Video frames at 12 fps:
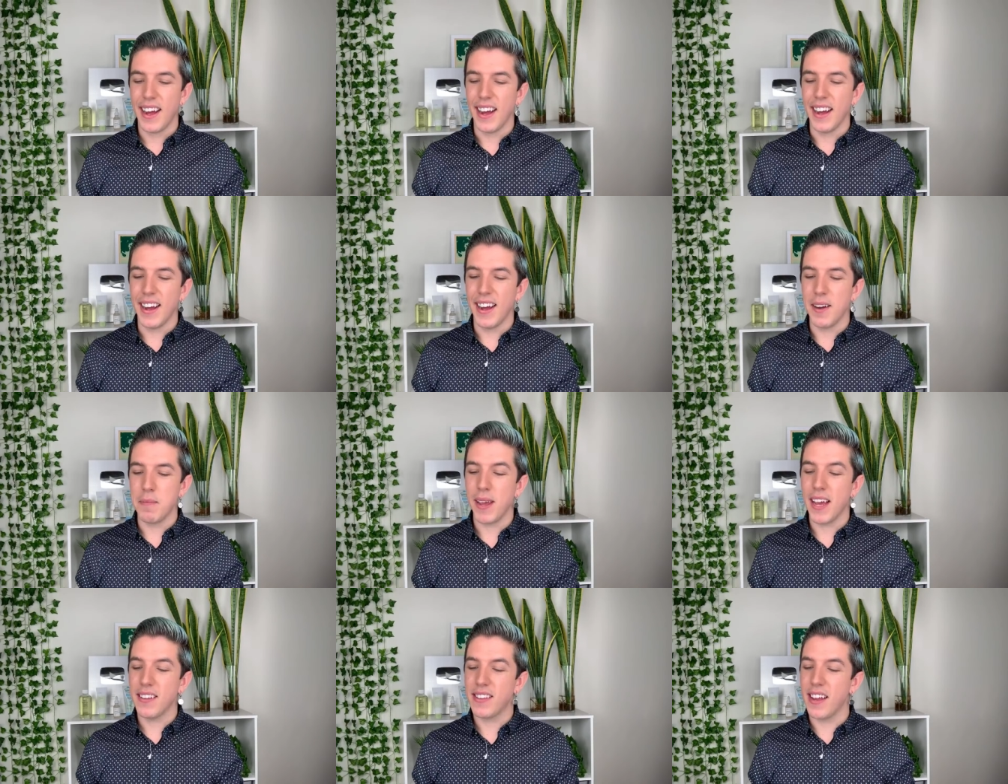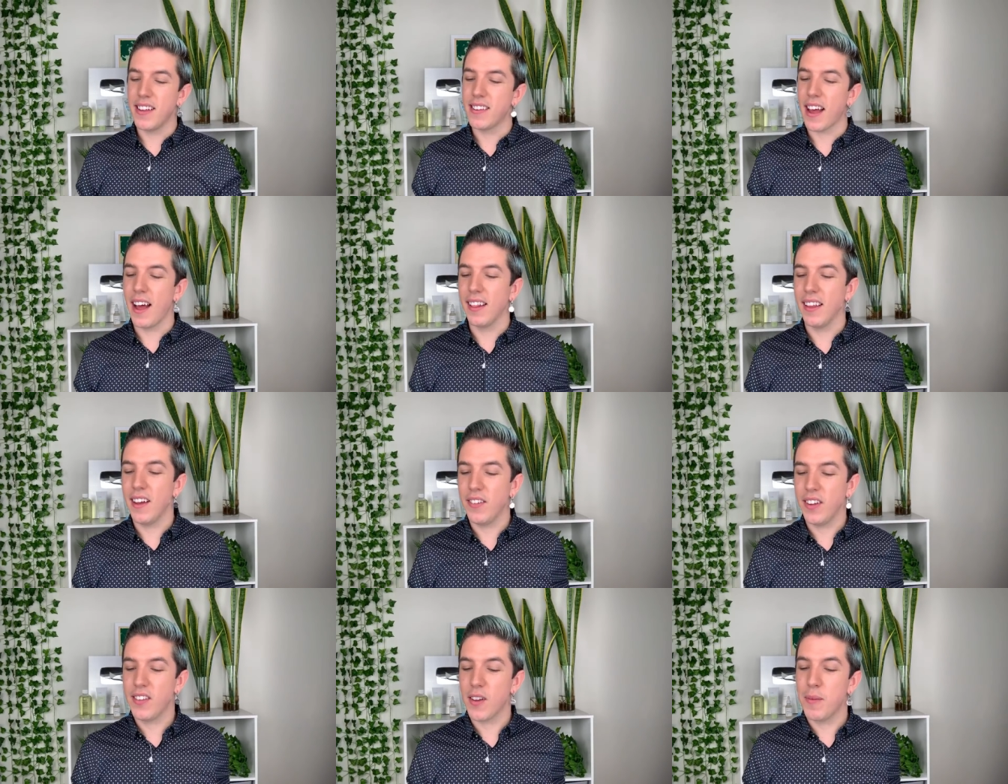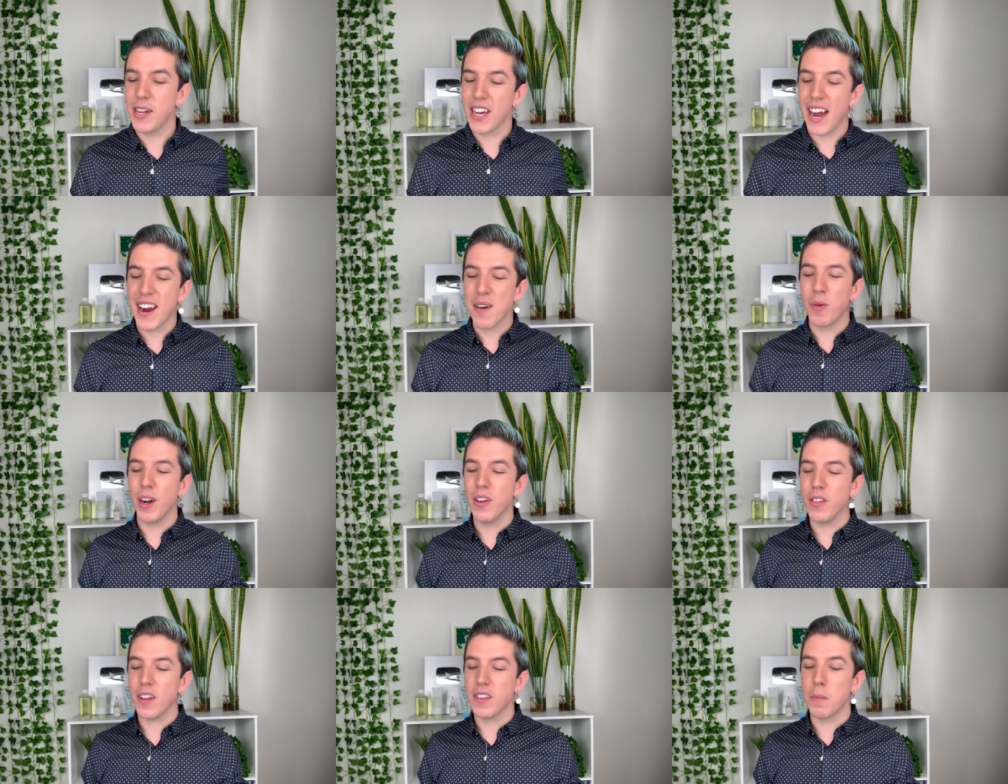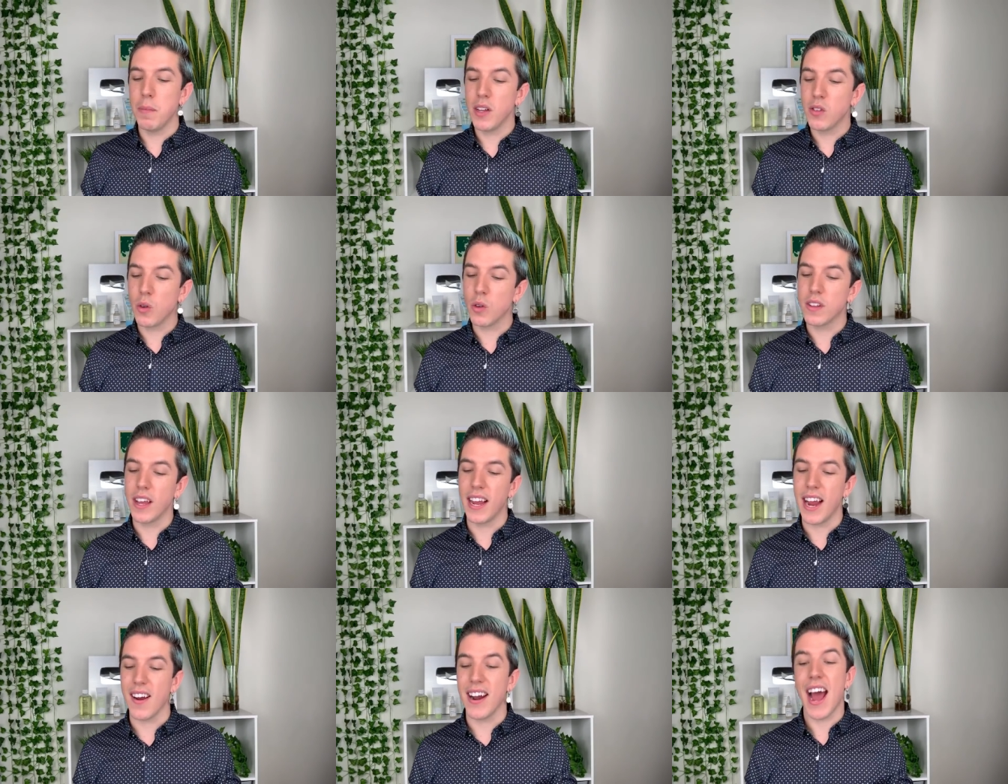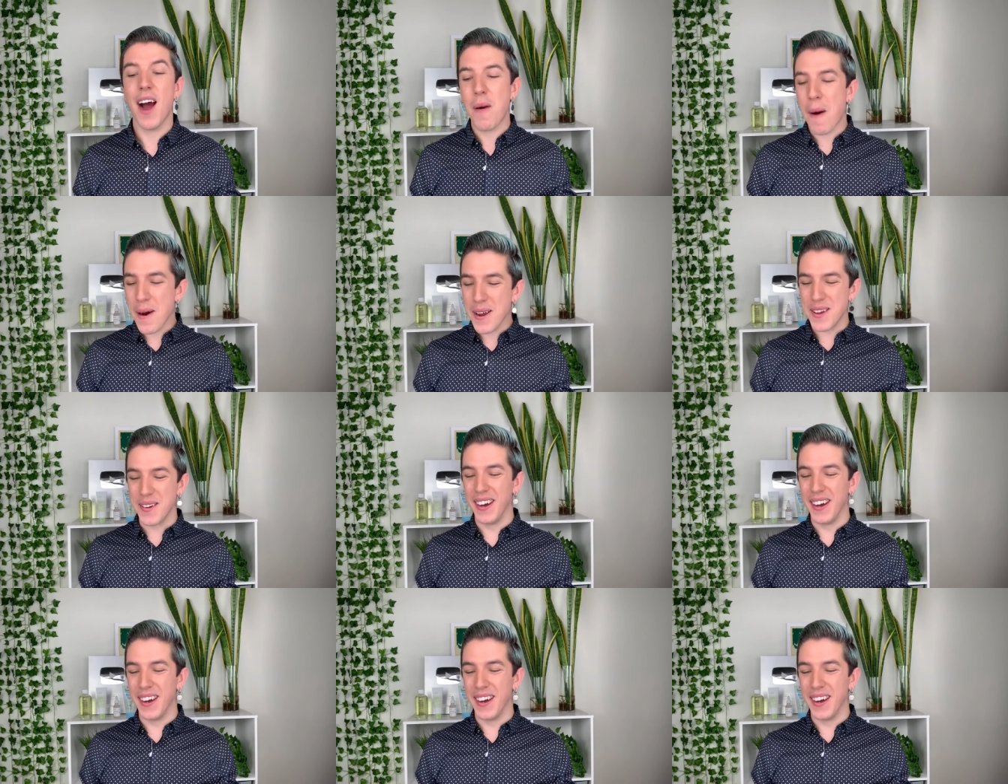Uh, Mia says, love you so much, Hyram. What are your thoughts on middle school skincare and how are you?